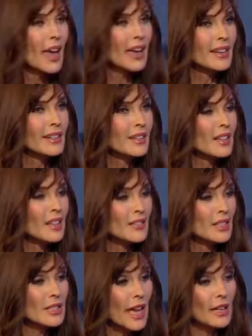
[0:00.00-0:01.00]
And
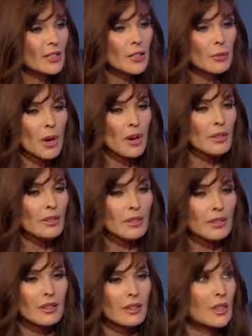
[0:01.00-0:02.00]
yet, throughout
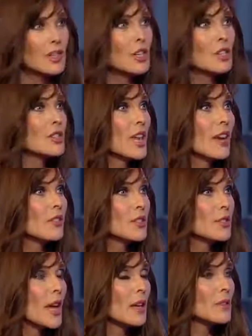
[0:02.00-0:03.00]
the years
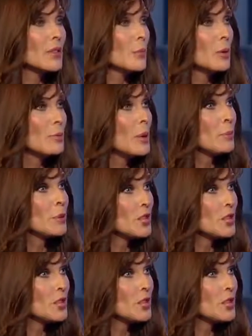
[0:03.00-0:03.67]
after that, so many people